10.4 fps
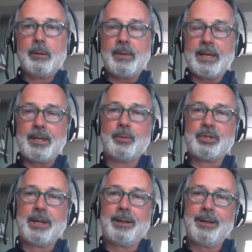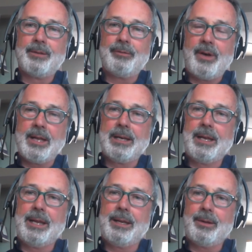Thank you, Michelle. And
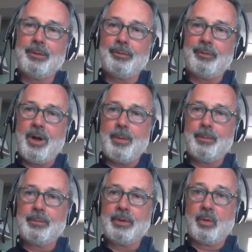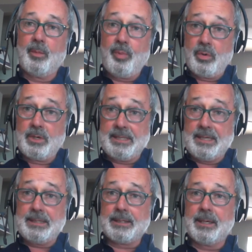finally, from the report
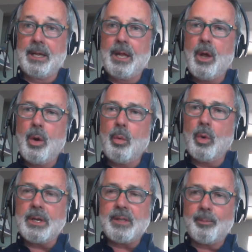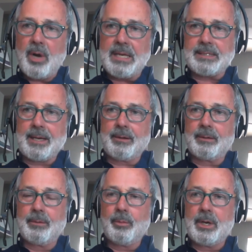data, what is the
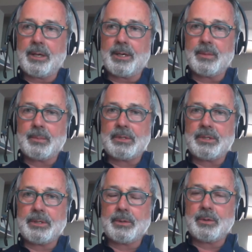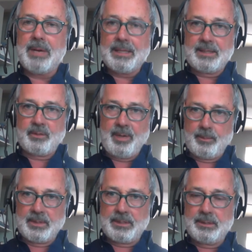breakdown when it comes to methods of
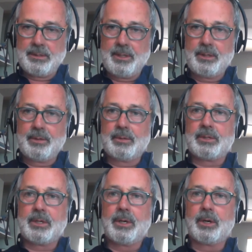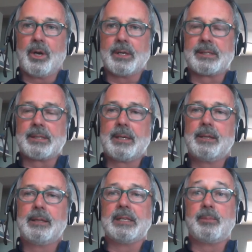payment used across
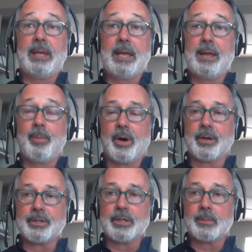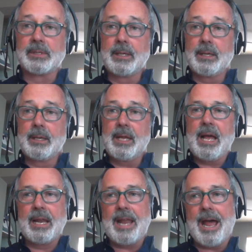these PA partnerships?
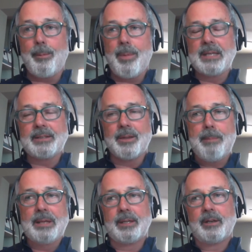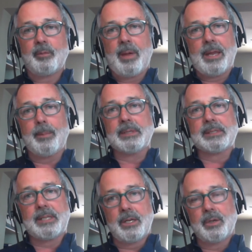And how might the method of
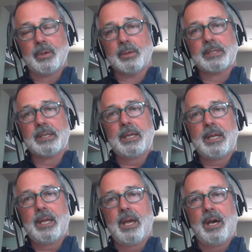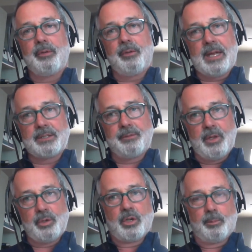payments used affect
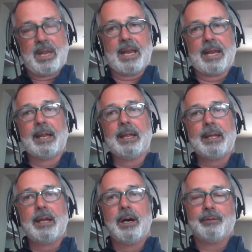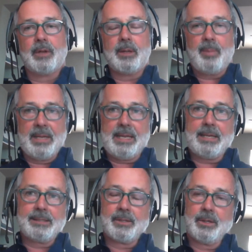future planning of a
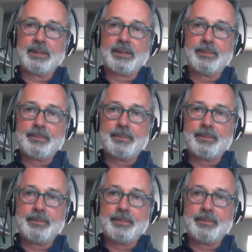PA service?